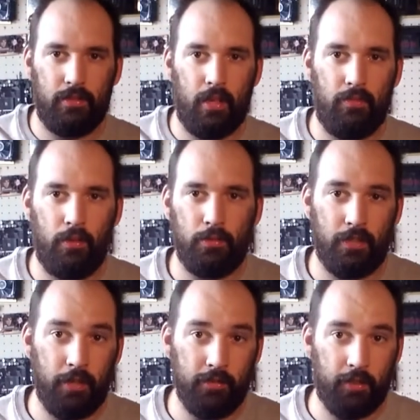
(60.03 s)
cell phones,
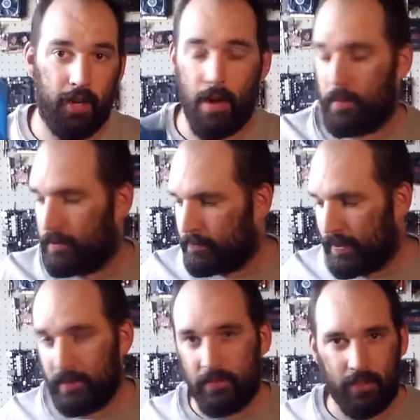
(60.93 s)
which I use for cameras
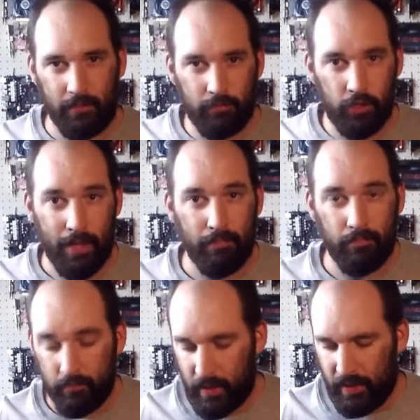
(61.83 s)
because they're cheap
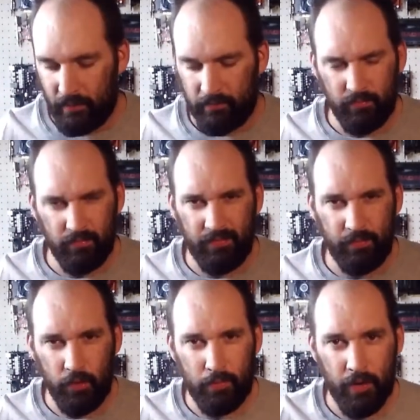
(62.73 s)
and they
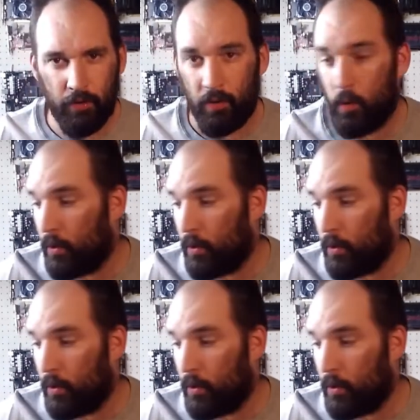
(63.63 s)
do pretty good